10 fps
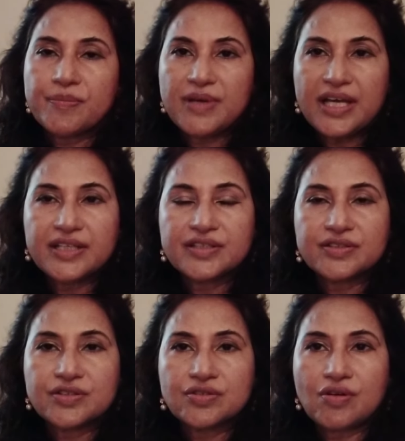planet
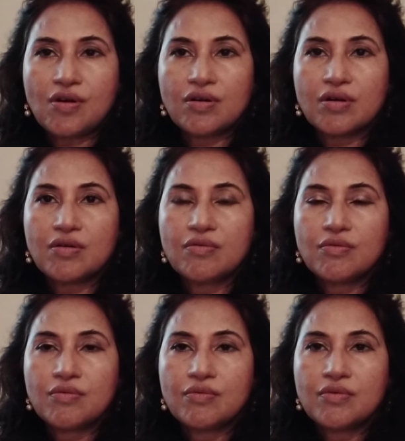is strong,
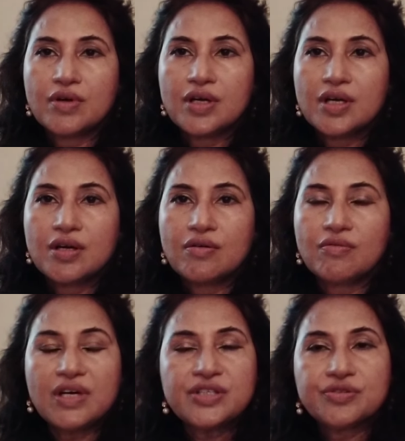
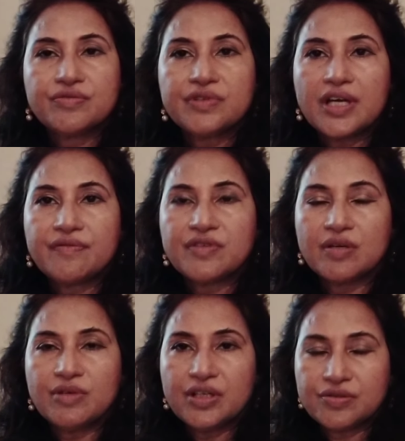why should we have
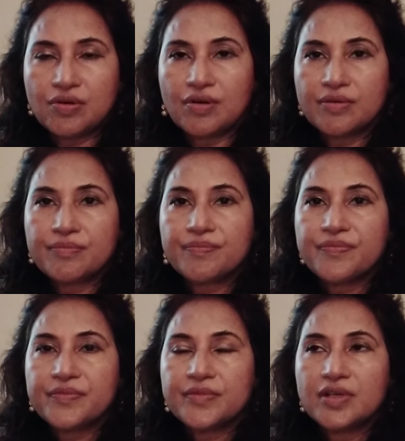trouble at all?
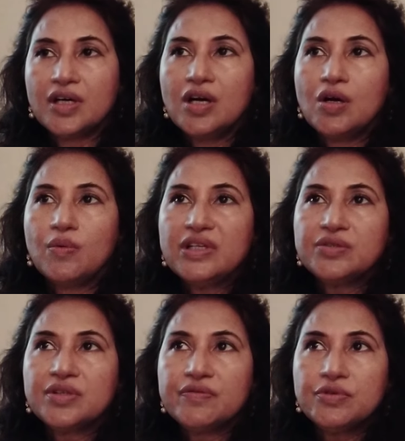
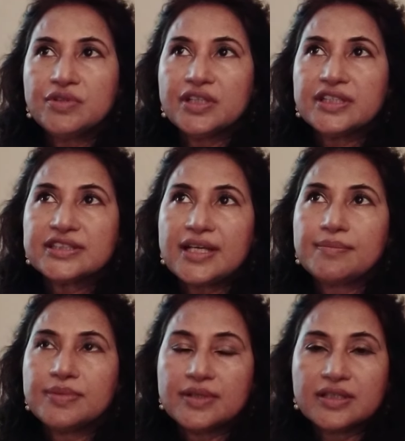Well, to give you an
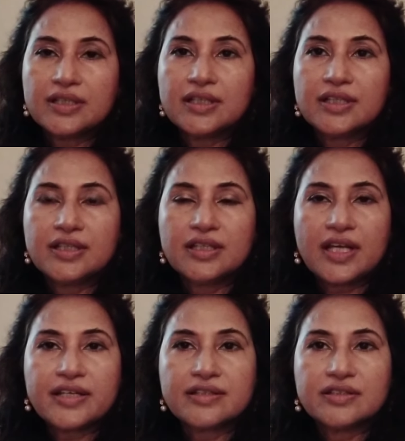example,
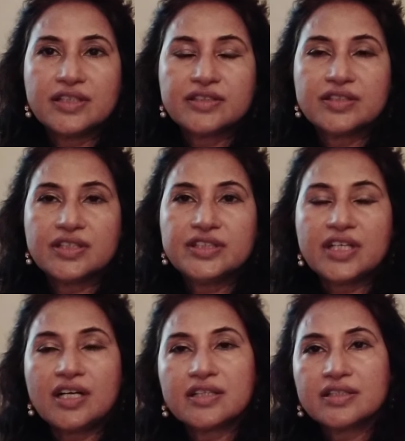like there is a
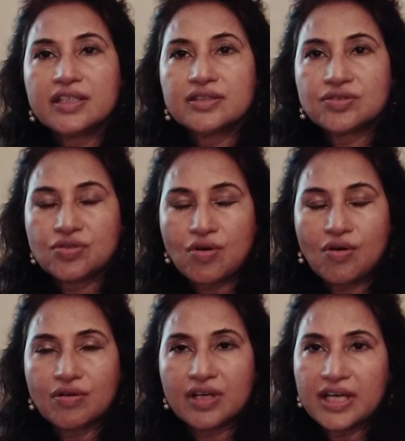young,
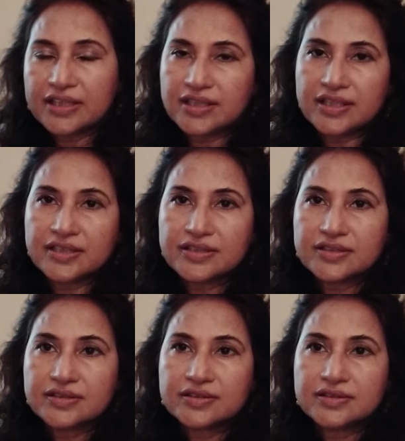strong athlete.